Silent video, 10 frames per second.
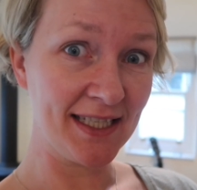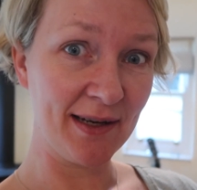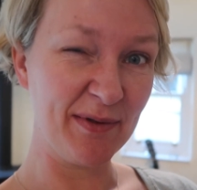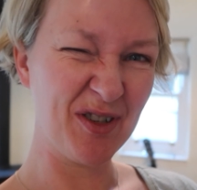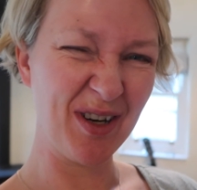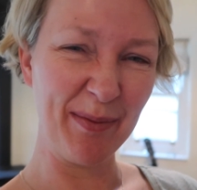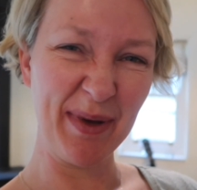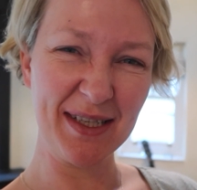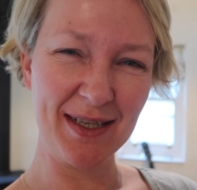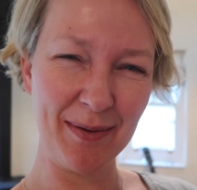So I'm just trying
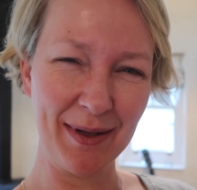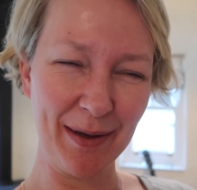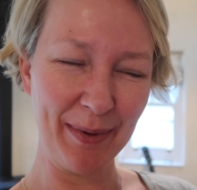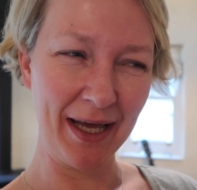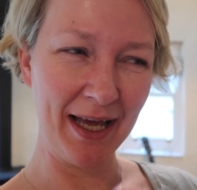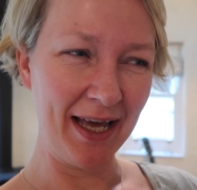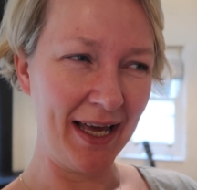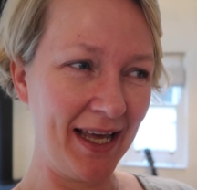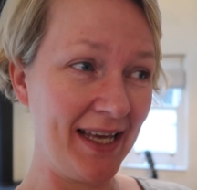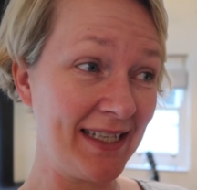to mix it up a little bit.
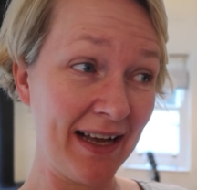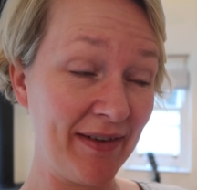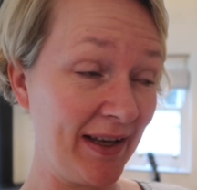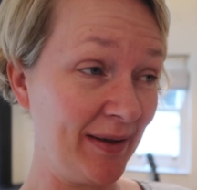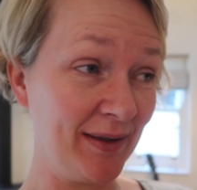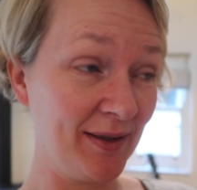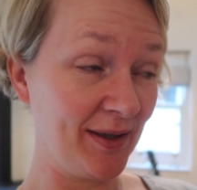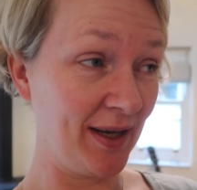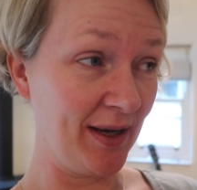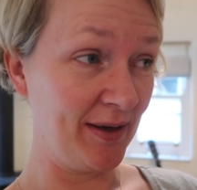He's having
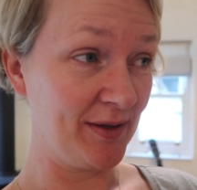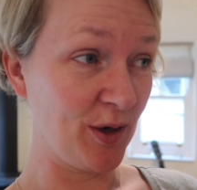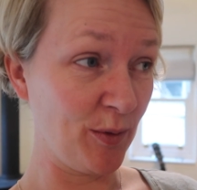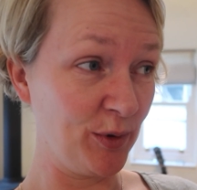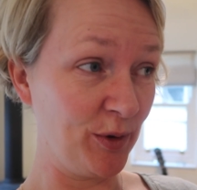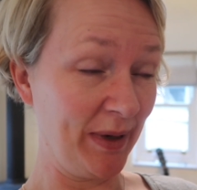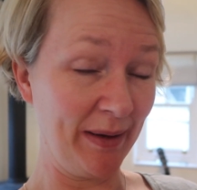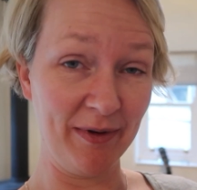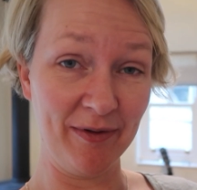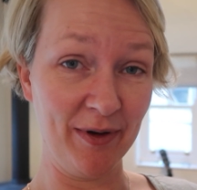shop-bought
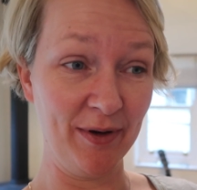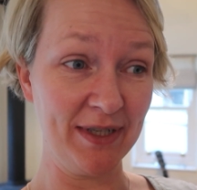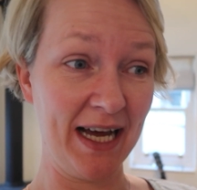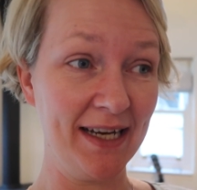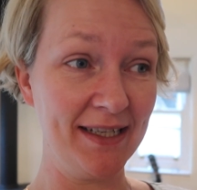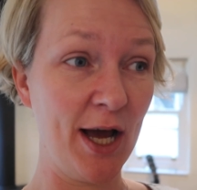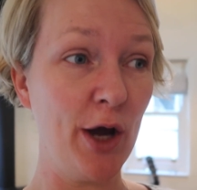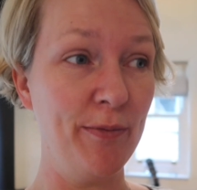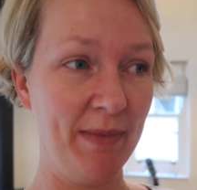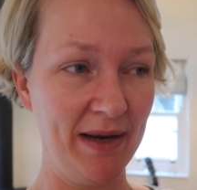baby food and
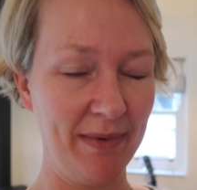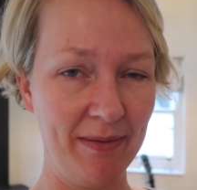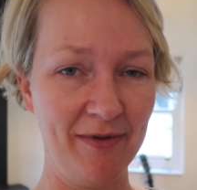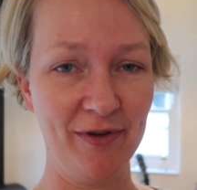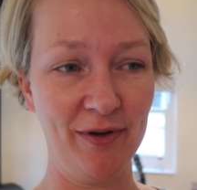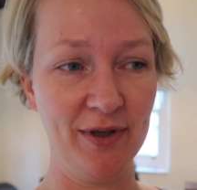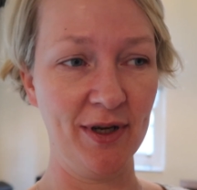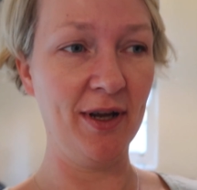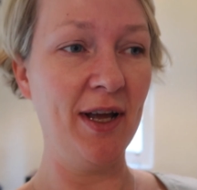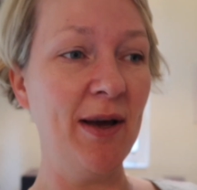homemade baby food,